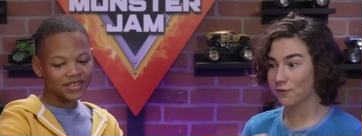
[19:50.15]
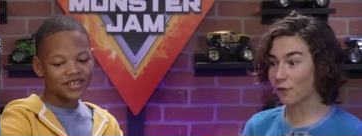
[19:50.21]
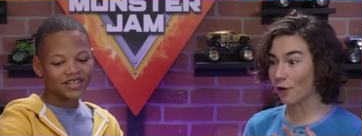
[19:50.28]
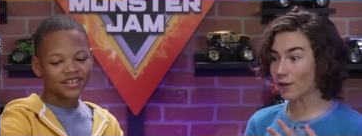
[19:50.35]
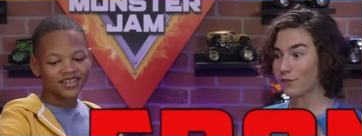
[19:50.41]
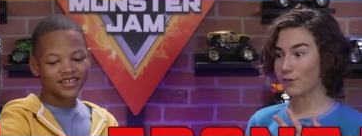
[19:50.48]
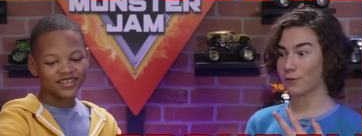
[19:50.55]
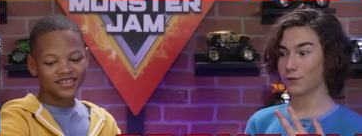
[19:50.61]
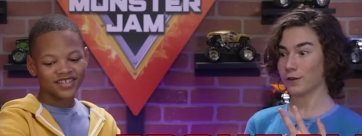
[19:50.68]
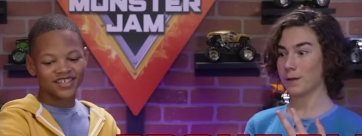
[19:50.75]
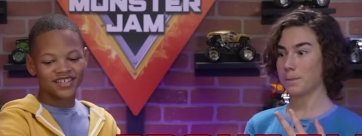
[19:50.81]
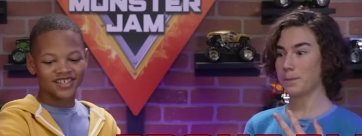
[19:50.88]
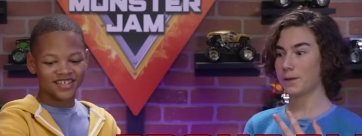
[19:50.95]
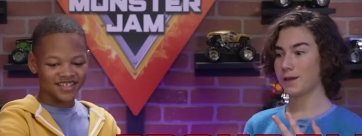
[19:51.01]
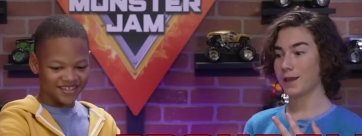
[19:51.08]
Speaker 1: front flip,
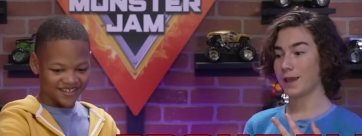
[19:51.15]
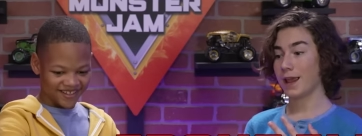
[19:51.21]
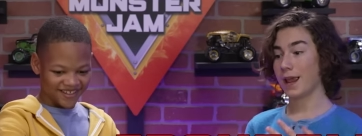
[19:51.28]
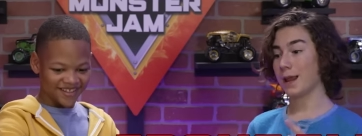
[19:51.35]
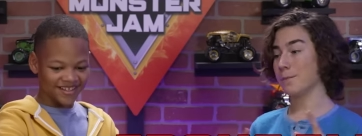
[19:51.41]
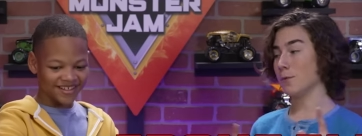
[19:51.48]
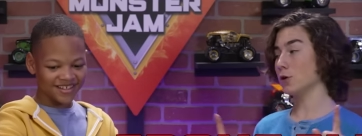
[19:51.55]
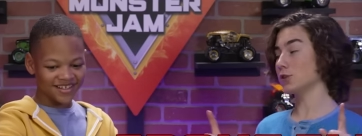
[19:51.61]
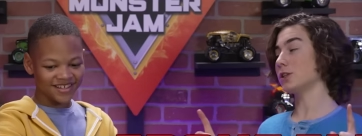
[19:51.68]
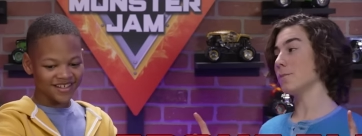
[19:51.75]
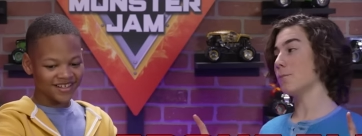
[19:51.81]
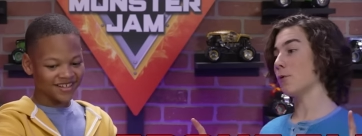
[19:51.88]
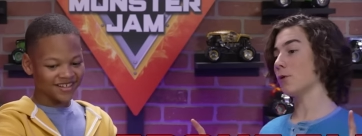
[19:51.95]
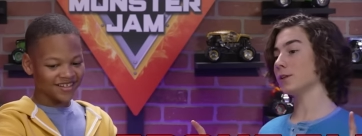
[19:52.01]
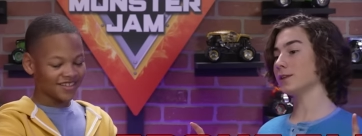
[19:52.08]
and most
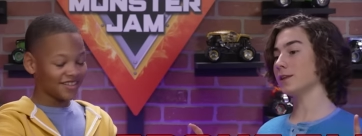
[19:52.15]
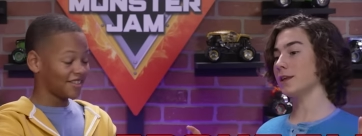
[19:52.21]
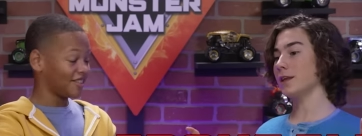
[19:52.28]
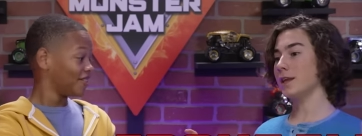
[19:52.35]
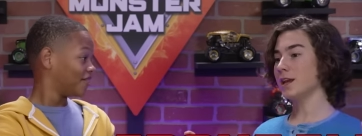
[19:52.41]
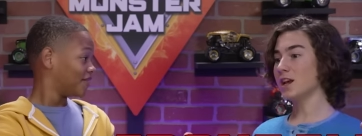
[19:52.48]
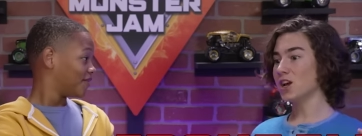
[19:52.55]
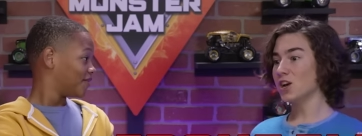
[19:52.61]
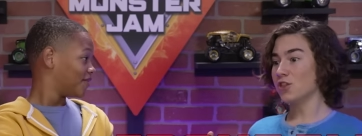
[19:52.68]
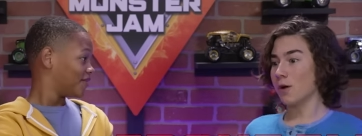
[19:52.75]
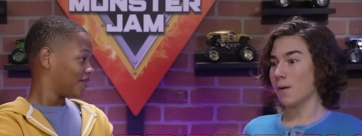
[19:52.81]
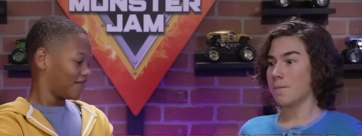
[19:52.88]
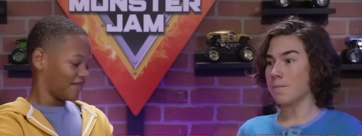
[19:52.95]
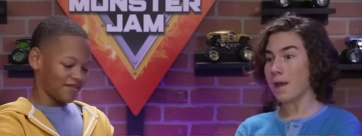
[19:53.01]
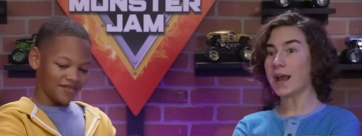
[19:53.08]
importantly, the
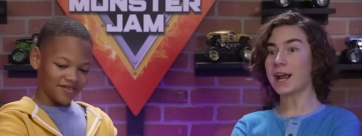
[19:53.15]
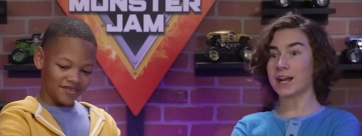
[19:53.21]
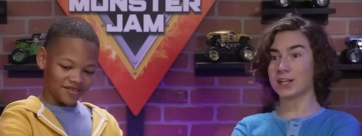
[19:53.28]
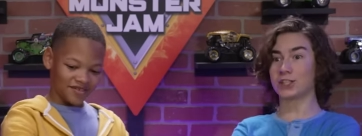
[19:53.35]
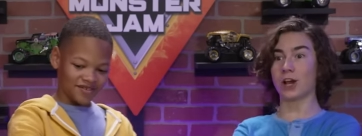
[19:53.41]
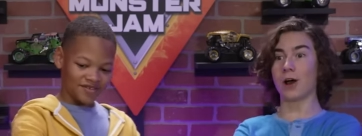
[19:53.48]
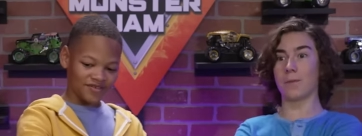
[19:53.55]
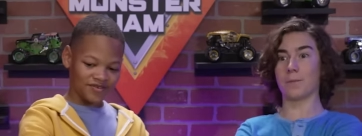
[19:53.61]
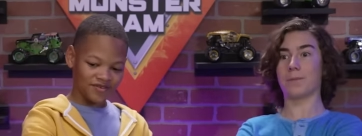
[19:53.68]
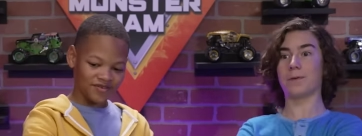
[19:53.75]
mega jump.